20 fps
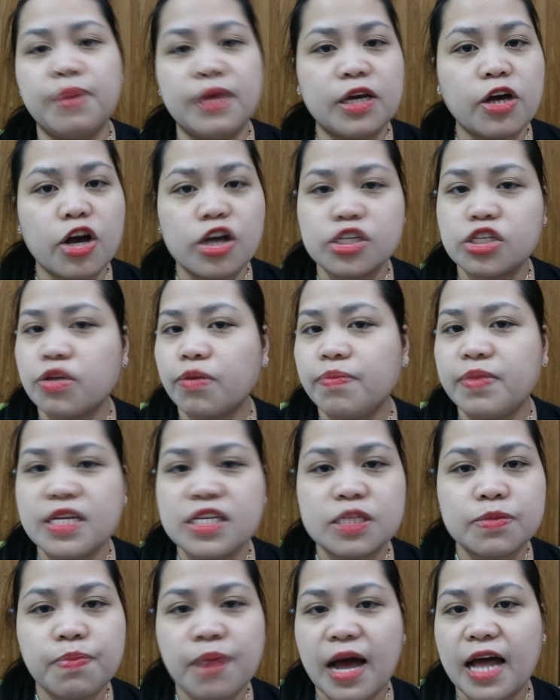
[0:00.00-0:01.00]
because of
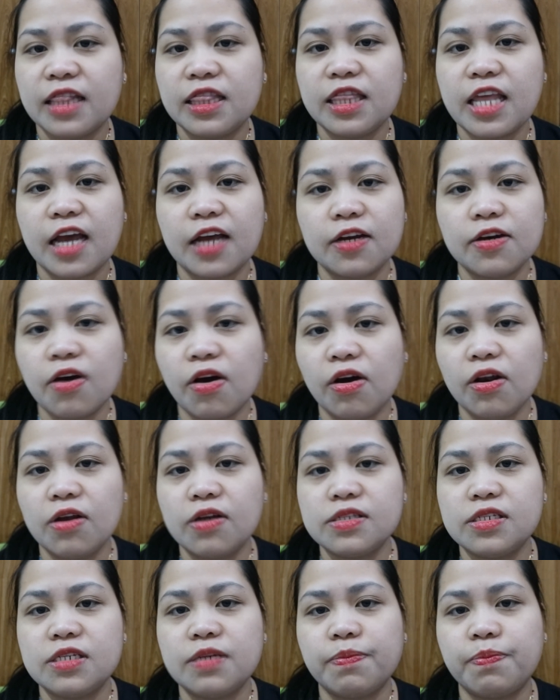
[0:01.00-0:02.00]
this bad
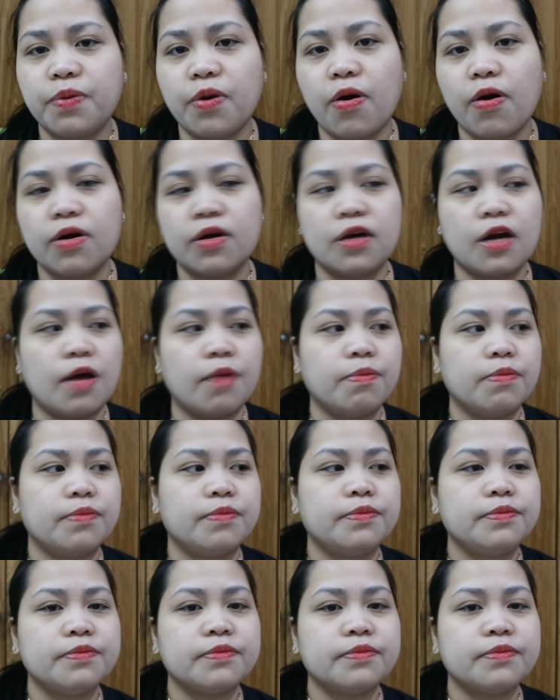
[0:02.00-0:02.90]
technology program.